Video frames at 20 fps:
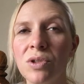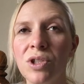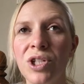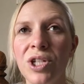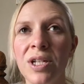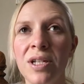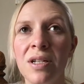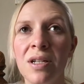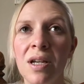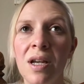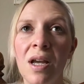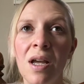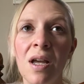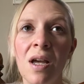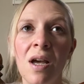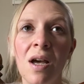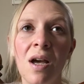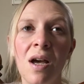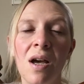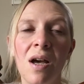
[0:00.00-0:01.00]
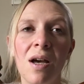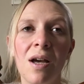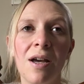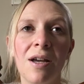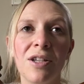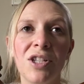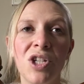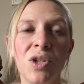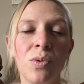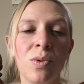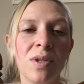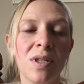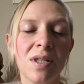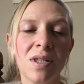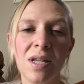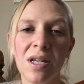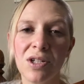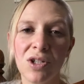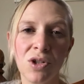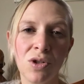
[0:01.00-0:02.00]
She was
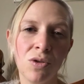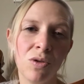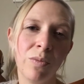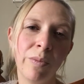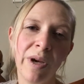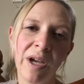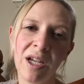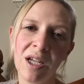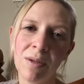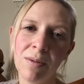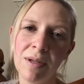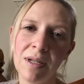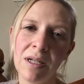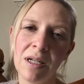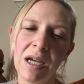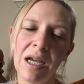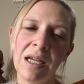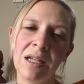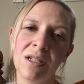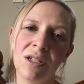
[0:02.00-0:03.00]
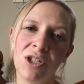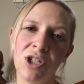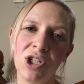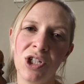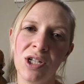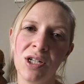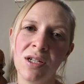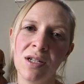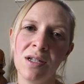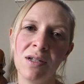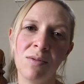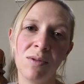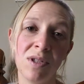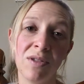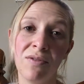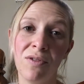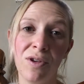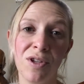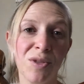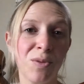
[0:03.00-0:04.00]
such a good baby, and she was
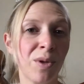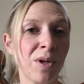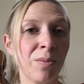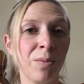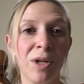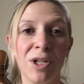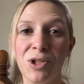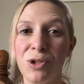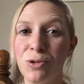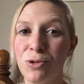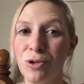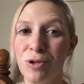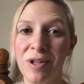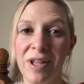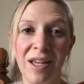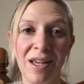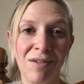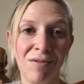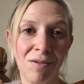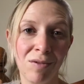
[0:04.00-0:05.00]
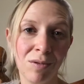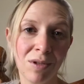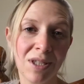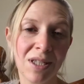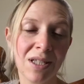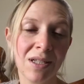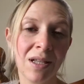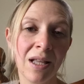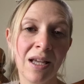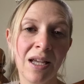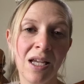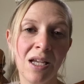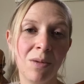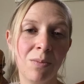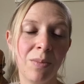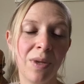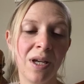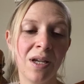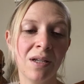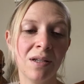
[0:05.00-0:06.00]
the first one of my children that ever would
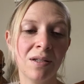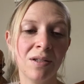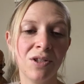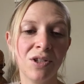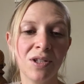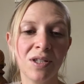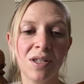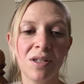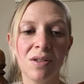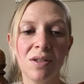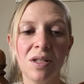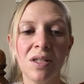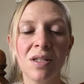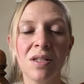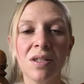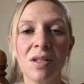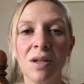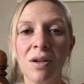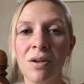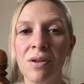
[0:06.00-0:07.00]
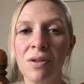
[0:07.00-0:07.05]
sleep, and just is